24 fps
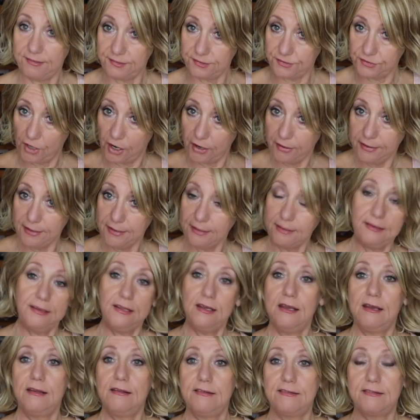started
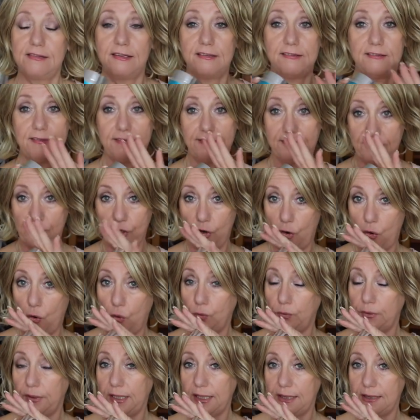this this is the
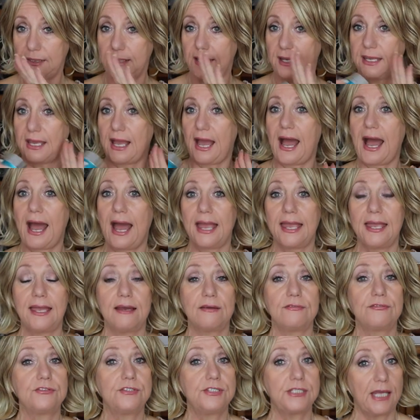only thing I
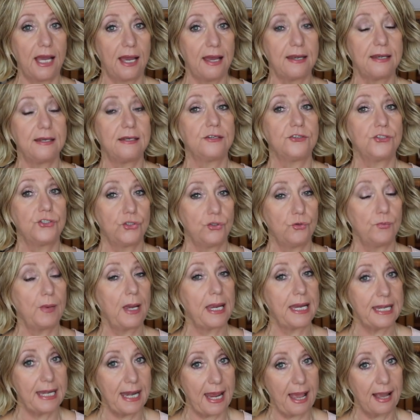have done to
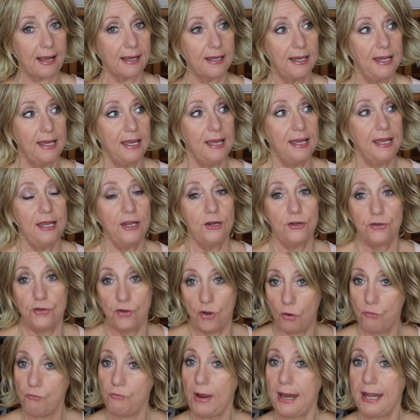my neck
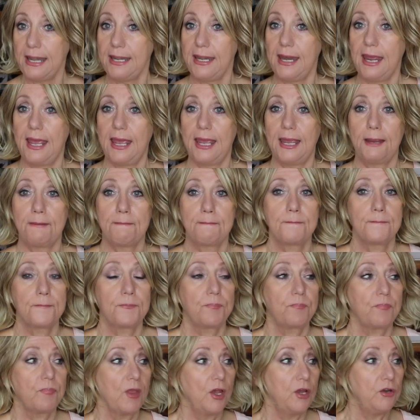no retin-A
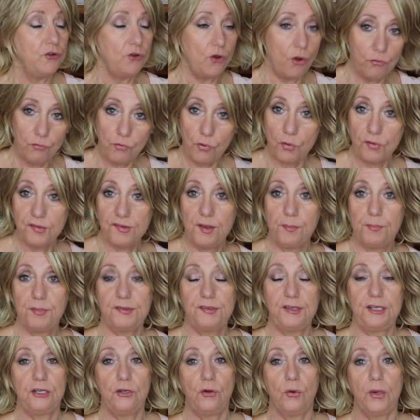no rosehip
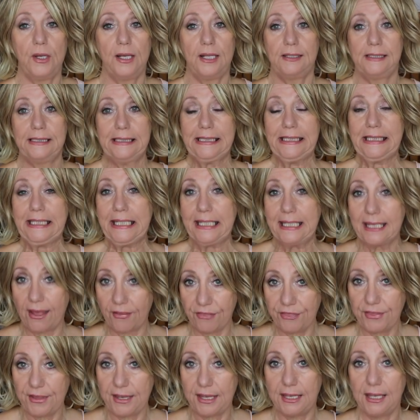seed oil,
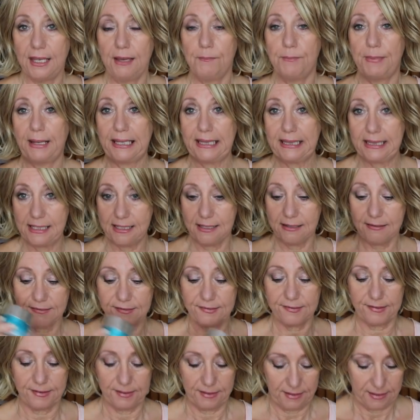nothing but
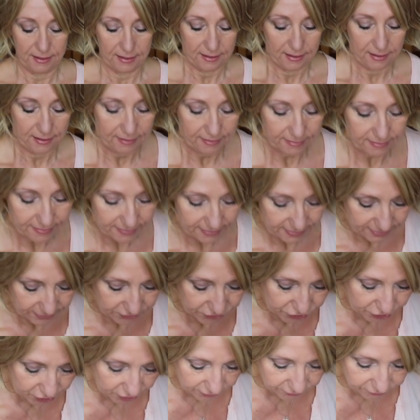this, the
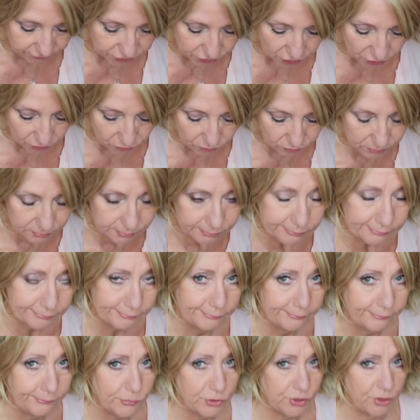chia stone,
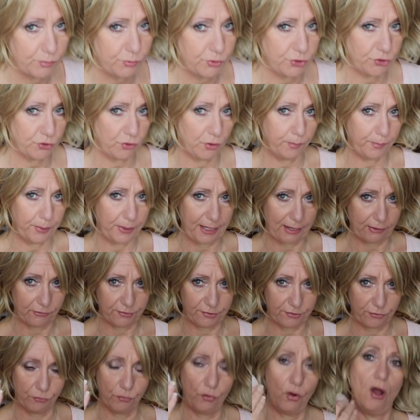which I'm sure I'm
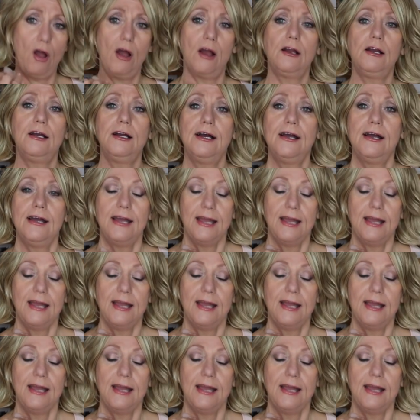pronouncing wrong,